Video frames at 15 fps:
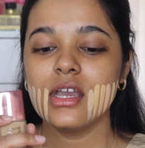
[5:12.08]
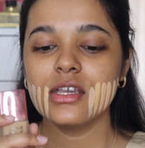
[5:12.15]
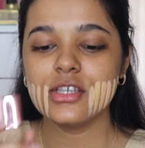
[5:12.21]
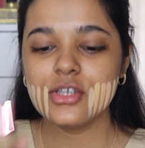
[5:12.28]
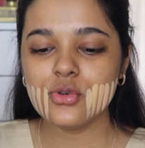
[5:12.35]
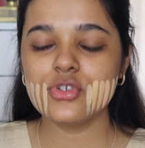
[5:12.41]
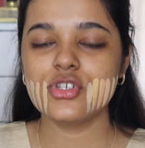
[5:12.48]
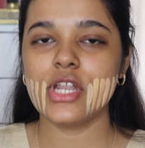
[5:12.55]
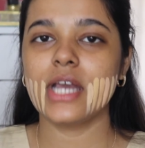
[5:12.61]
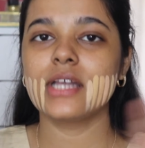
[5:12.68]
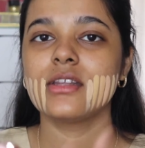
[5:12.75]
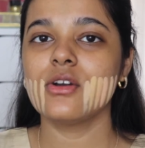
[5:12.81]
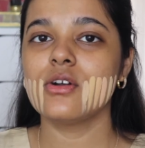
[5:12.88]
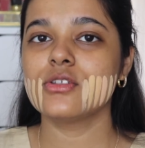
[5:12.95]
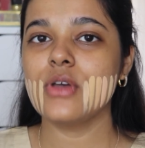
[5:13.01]
huge,
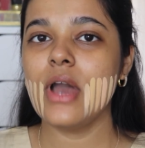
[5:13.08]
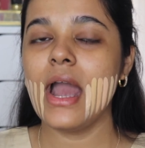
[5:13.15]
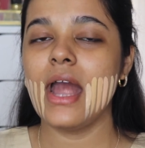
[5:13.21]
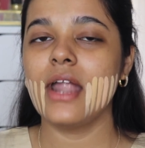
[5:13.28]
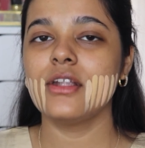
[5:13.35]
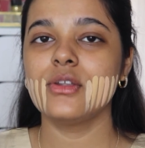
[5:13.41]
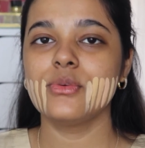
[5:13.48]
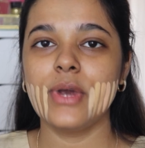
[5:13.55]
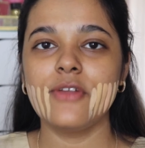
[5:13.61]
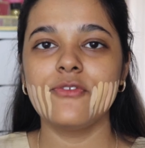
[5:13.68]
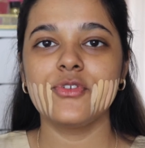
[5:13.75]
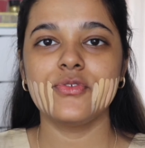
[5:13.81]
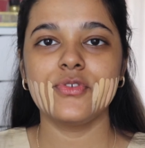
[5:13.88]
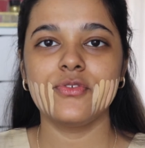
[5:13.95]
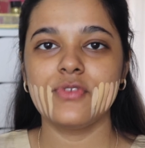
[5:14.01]
like they also had
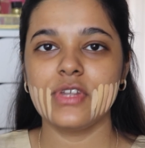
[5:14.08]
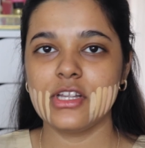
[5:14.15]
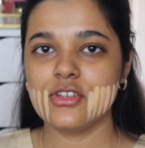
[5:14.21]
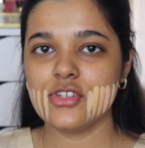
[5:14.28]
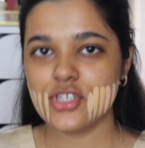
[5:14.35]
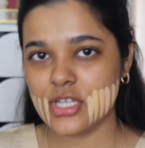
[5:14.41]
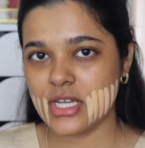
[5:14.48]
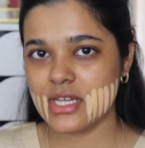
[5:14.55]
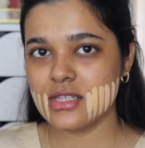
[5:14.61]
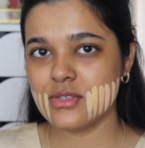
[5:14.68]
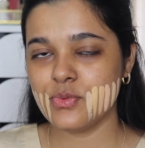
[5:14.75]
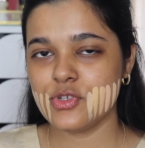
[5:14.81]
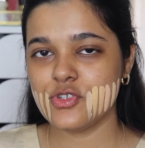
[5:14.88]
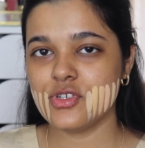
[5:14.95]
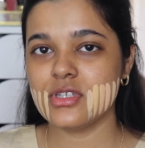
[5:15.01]
12 to 15 shades,
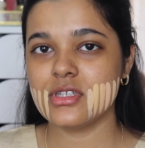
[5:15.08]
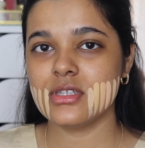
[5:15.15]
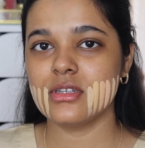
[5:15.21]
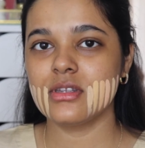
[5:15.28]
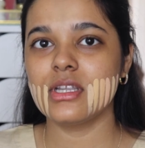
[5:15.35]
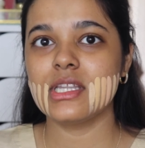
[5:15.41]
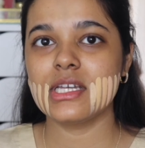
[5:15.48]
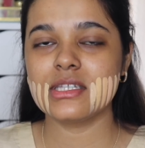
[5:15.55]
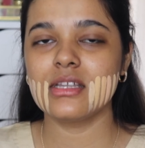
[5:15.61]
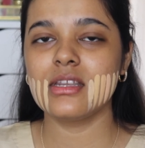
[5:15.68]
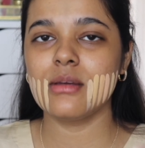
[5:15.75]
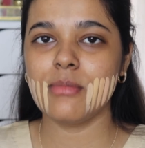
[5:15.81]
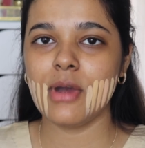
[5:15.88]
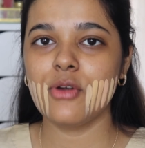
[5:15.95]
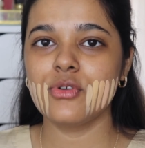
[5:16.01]
which is the
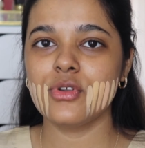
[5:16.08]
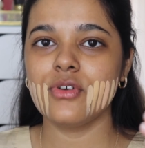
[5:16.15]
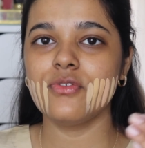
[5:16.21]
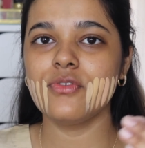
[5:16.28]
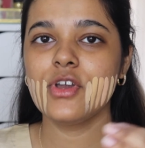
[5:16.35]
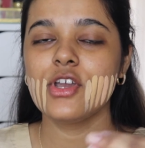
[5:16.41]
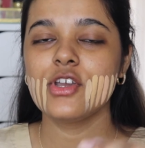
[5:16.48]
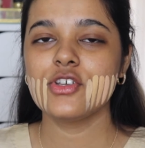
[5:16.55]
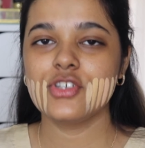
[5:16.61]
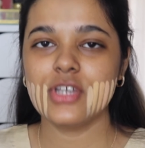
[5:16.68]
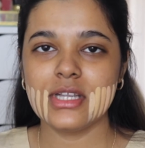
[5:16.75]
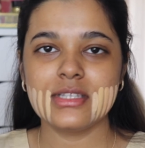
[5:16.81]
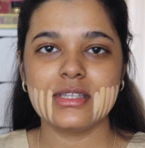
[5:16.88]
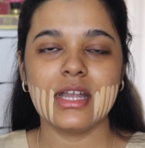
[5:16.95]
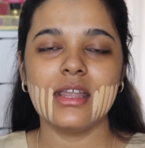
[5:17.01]
decent amount of
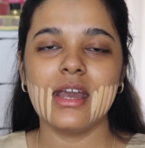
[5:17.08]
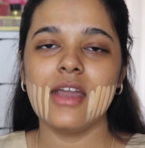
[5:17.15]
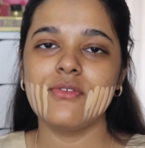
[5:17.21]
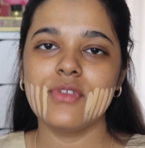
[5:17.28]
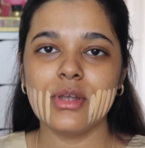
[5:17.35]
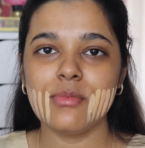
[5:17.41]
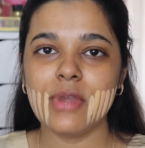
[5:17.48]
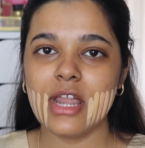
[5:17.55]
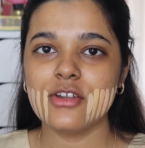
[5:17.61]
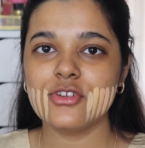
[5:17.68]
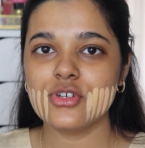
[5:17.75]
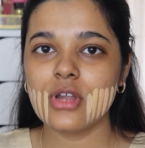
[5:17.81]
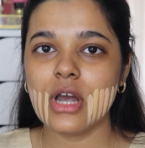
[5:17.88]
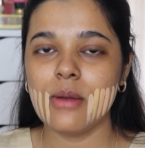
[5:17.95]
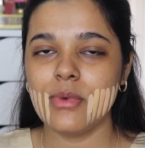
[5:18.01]
shades that every brand
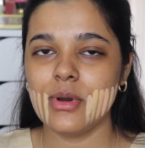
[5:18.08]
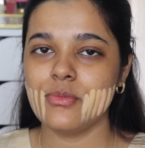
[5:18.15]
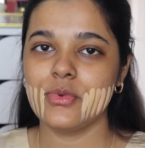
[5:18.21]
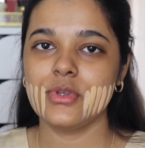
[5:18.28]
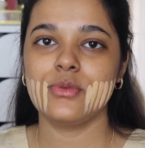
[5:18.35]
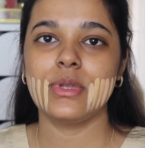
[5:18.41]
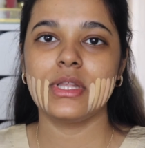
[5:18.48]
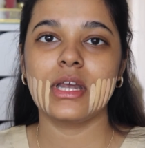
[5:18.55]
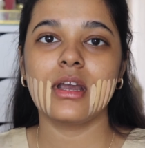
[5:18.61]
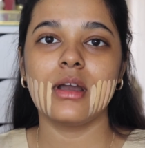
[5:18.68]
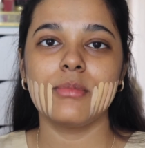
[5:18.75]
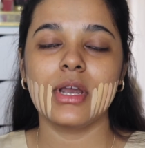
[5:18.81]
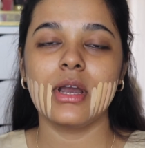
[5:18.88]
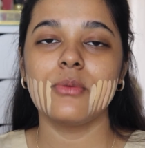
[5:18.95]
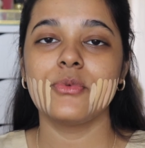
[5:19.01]
should come up with when they're
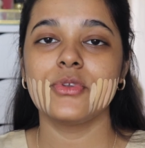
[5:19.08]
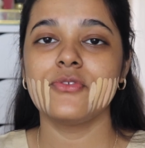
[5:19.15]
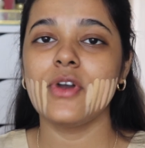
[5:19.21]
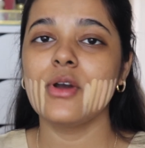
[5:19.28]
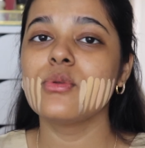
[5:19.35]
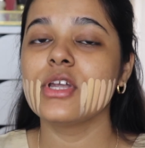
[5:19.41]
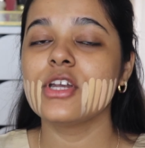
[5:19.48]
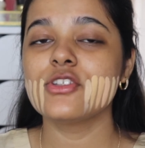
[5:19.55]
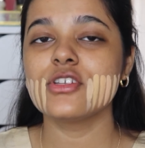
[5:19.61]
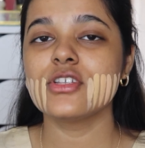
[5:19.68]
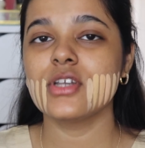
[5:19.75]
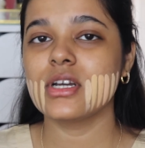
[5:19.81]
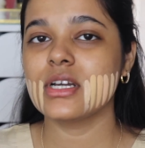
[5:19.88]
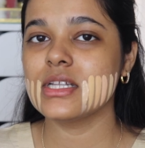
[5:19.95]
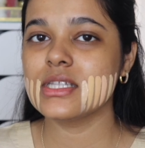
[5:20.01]
coming up with
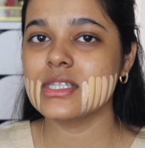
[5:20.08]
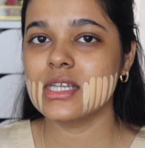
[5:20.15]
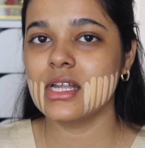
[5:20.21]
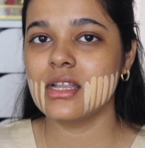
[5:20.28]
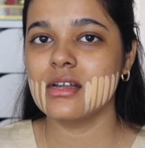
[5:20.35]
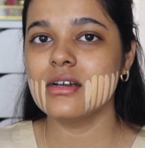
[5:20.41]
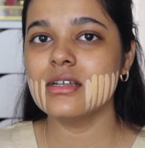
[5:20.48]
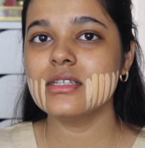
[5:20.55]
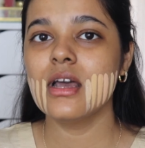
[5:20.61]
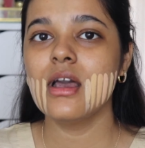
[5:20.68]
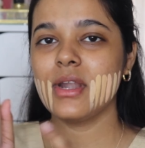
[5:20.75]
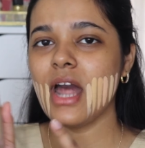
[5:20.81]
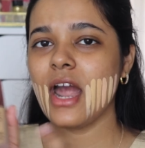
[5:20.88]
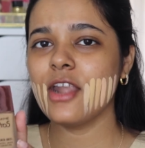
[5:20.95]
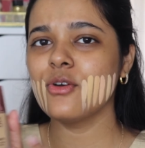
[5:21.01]
foundations or concealers.
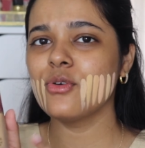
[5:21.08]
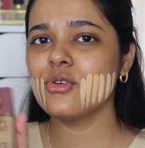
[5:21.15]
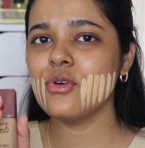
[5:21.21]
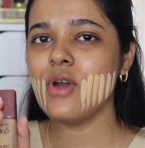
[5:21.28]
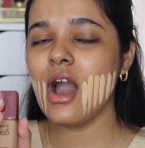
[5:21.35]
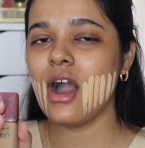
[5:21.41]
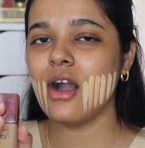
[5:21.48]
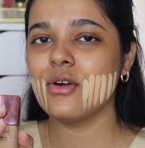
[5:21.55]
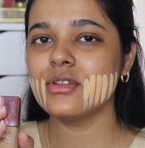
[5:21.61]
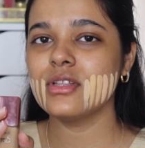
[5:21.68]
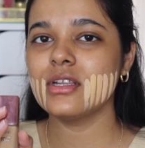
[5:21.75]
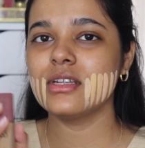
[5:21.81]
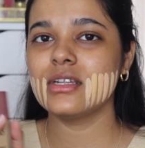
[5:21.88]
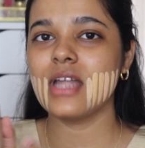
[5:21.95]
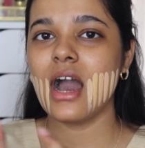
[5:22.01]
But I don't know how
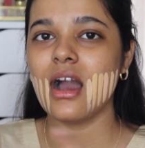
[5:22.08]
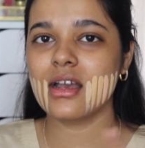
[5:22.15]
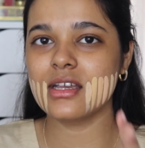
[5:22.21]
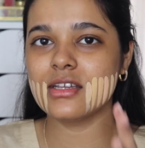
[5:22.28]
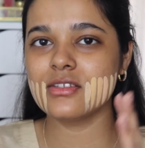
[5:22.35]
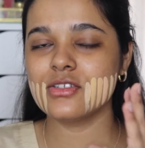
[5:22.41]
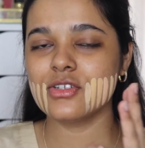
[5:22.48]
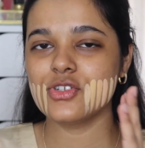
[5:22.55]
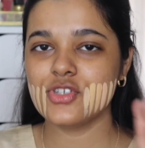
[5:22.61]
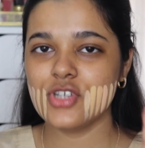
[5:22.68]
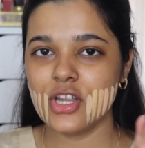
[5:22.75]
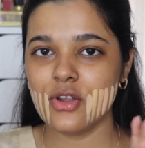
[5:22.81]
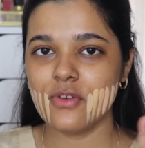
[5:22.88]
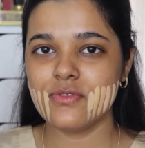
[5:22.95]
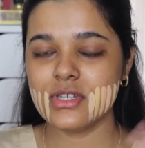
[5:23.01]
the darkest
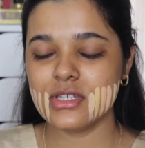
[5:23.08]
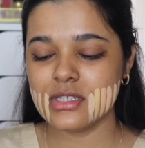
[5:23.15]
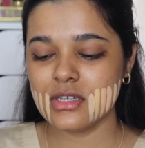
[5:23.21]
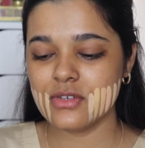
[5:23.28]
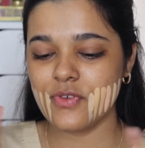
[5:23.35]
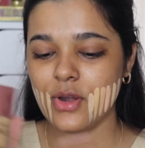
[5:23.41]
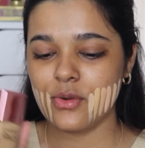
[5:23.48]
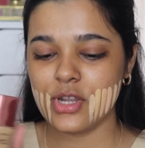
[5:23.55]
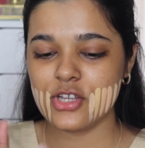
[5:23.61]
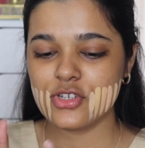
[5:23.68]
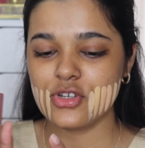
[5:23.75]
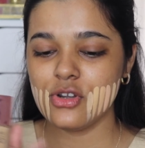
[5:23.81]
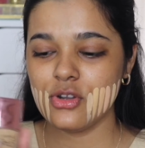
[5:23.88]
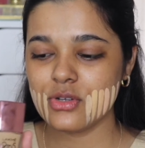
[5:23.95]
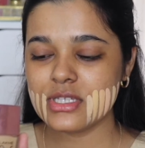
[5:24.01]
shade of this
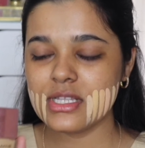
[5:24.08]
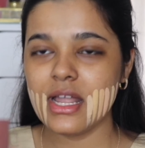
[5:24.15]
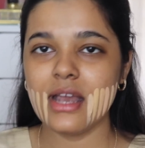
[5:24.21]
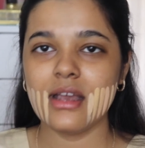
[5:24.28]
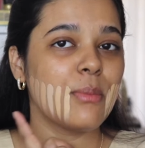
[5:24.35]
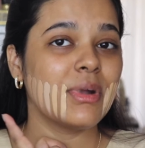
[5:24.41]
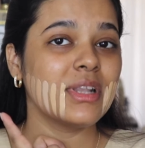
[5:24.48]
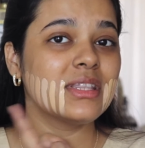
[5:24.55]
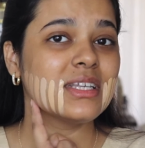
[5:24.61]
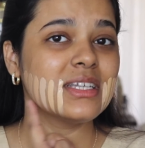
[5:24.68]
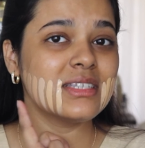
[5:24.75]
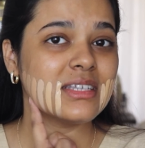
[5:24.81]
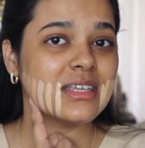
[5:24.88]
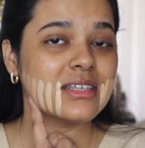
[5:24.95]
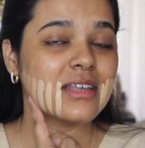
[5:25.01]
foundation looks like, but
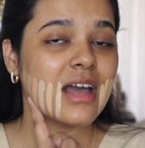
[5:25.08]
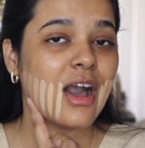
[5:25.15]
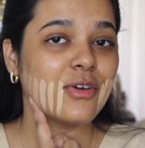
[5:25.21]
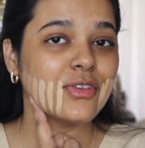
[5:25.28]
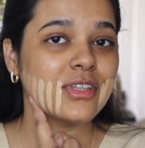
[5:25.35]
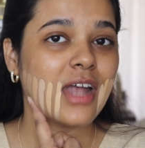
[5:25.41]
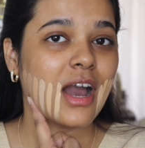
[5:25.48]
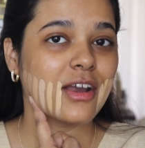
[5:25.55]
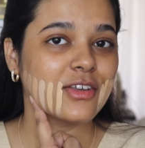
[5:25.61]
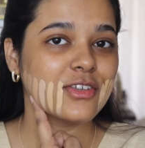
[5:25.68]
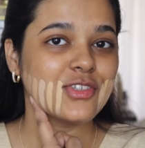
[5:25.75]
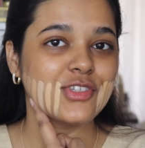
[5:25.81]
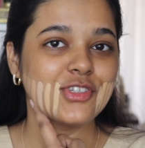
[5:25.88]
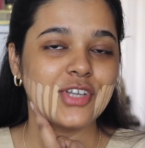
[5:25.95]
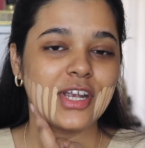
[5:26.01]
this is how the
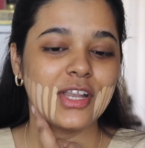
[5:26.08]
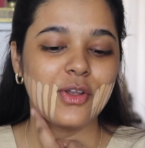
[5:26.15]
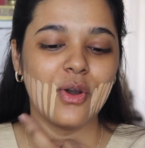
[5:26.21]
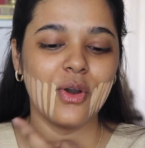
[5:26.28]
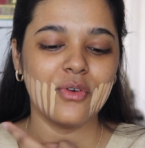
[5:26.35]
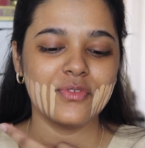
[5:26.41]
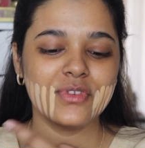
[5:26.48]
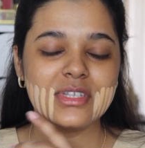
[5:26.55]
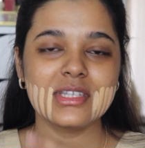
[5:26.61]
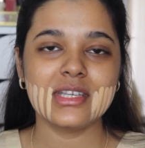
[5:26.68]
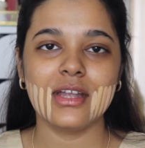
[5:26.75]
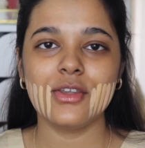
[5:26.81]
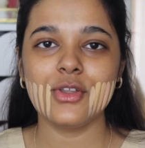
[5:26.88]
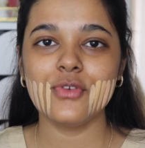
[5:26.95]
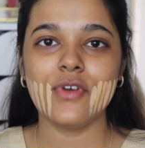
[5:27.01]
darkest shade of this
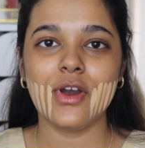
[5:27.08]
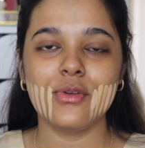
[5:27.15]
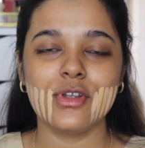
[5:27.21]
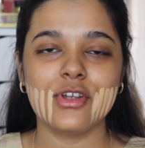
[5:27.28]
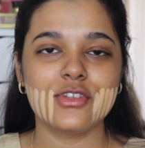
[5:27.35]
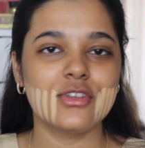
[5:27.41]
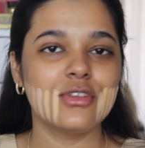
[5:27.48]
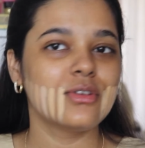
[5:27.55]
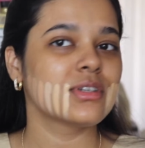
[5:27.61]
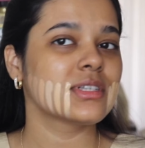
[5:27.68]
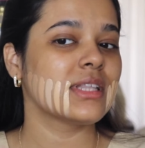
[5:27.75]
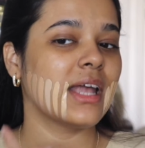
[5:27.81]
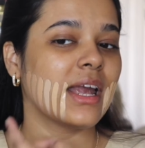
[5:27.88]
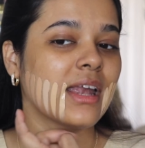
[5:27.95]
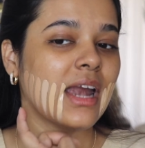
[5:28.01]
Skin Dew foundation
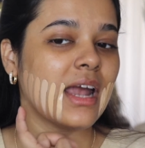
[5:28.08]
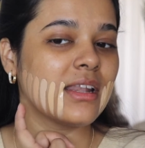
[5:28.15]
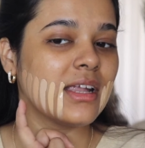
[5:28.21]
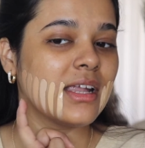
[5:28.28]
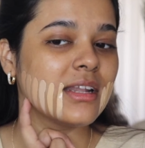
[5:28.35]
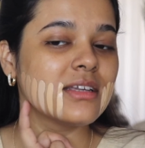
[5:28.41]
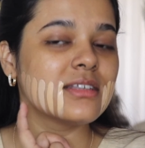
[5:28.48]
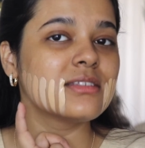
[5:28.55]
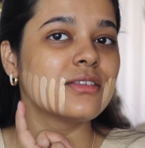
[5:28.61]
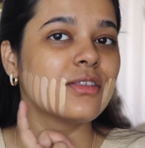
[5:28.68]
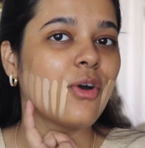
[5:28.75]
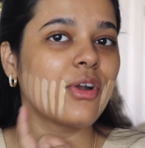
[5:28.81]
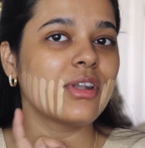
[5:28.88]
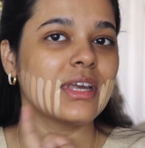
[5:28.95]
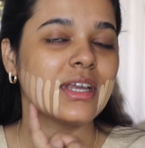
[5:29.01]
looks like, and it is
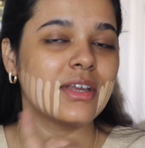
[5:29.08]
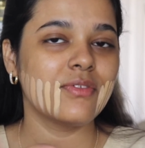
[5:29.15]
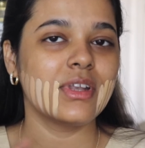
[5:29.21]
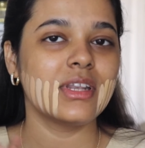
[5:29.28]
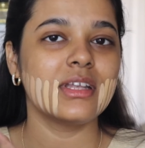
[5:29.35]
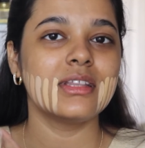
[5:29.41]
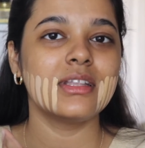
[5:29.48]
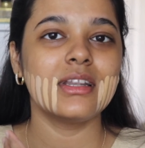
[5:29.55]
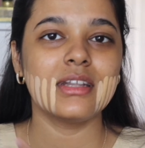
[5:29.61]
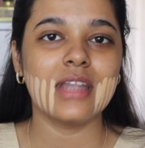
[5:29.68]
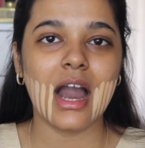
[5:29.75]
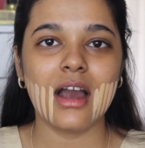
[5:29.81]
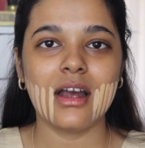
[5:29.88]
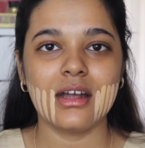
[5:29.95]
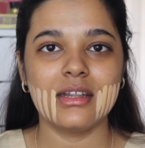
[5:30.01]
not even in the
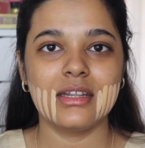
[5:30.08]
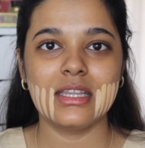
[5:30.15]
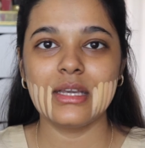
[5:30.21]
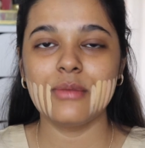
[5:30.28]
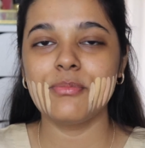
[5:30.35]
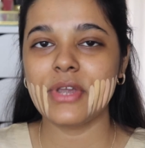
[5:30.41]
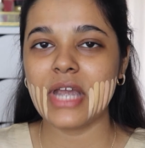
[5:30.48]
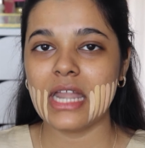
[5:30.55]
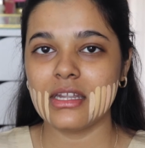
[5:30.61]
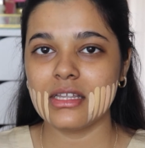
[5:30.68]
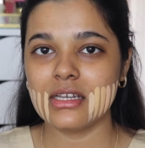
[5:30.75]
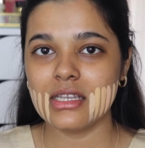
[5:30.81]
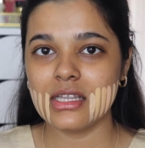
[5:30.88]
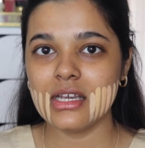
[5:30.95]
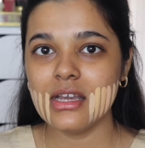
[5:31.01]
dark deep
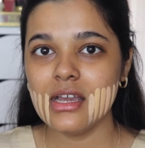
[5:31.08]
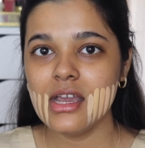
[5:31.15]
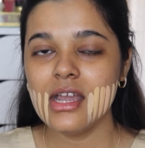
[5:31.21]
category.